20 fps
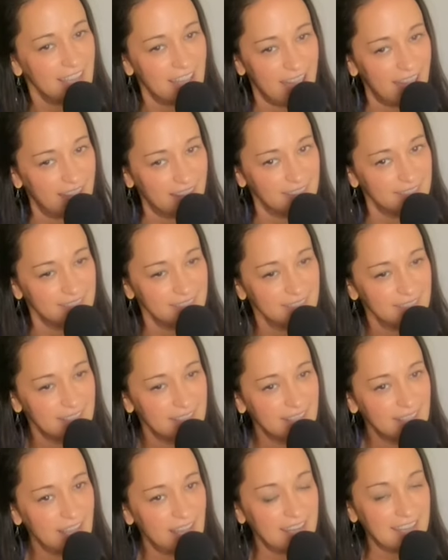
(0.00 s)
And
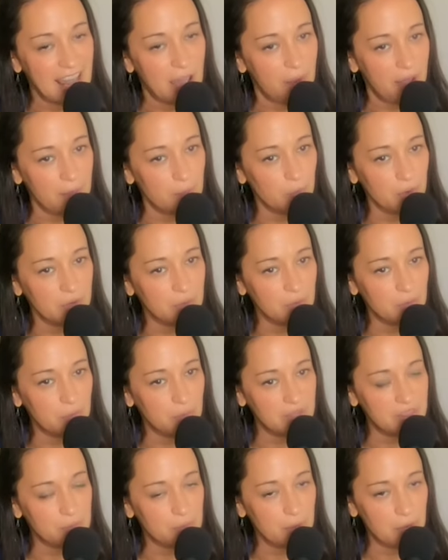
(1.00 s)
now I'm
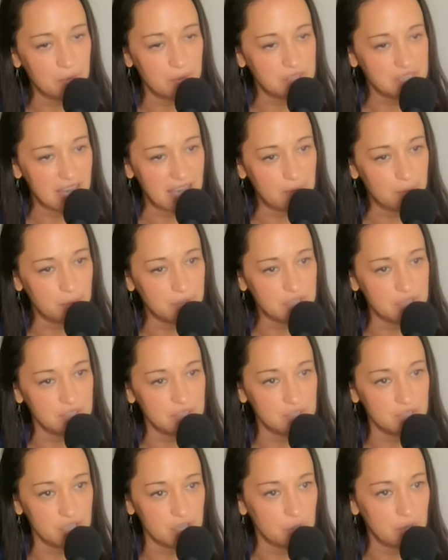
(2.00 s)
with Prototype, which is a
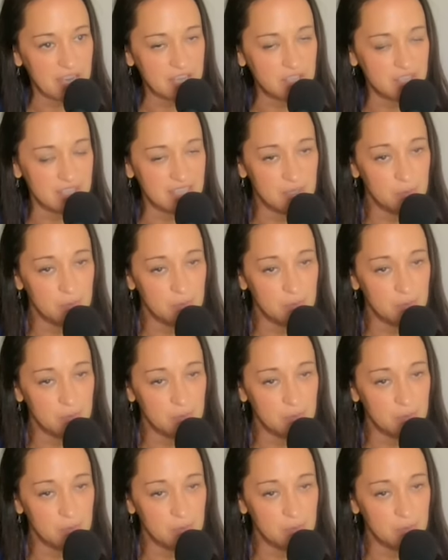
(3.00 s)
new agency.